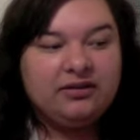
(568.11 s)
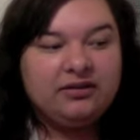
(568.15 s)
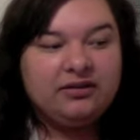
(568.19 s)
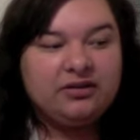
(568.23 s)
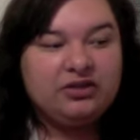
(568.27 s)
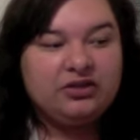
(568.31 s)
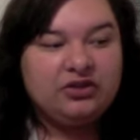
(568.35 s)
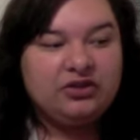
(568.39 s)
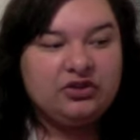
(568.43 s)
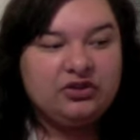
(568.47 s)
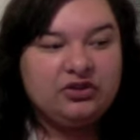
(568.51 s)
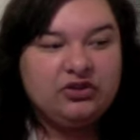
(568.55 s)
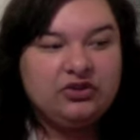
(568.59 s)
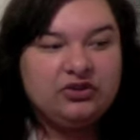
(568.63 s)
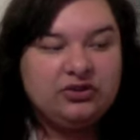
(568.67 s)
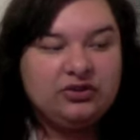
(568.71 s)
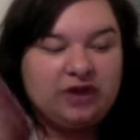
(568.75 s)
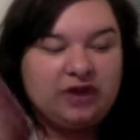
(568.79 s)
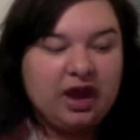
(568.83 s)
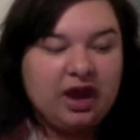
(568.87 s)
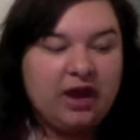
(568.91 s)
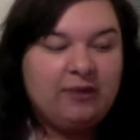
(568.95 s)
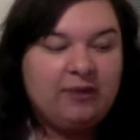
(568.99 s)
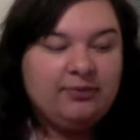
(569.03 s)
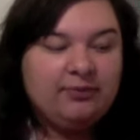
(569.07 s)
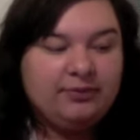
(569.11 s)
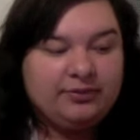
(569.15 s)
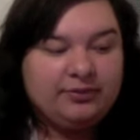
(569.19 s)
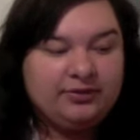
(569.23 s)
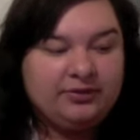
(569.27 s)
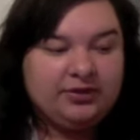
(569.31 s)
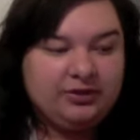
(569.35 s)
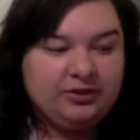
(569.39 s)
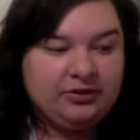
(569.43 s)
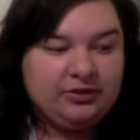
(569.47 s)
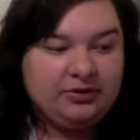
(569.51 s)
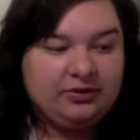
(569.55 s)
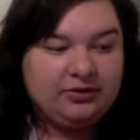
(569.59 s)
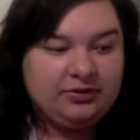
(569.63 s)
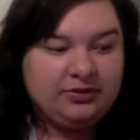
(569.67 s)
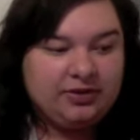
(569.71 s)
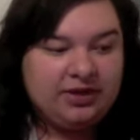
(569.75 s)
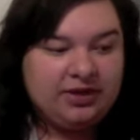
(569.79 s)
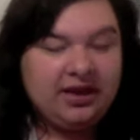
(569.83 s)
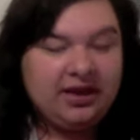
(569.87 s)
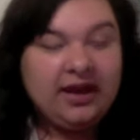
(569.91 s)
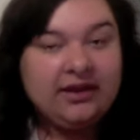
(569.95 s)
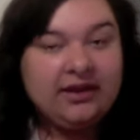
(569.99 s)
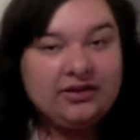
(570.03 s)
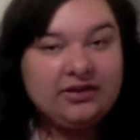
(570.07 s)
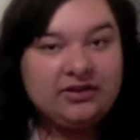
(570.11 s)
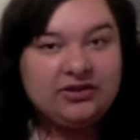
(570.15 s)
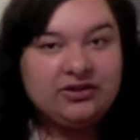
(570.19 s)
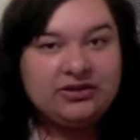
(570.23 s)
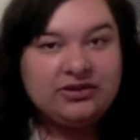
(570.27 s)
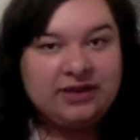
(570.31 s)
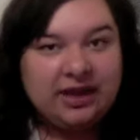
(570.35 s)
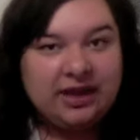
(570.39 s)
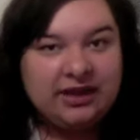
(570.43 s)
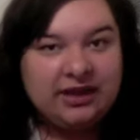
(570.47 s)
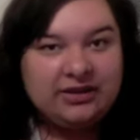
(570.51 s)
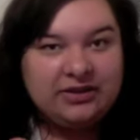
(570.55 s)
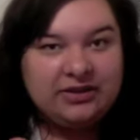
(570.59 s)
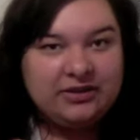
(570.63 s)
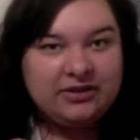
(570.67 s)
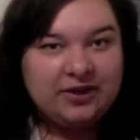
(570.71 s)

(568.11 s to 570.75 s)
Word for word: stop to the exercise.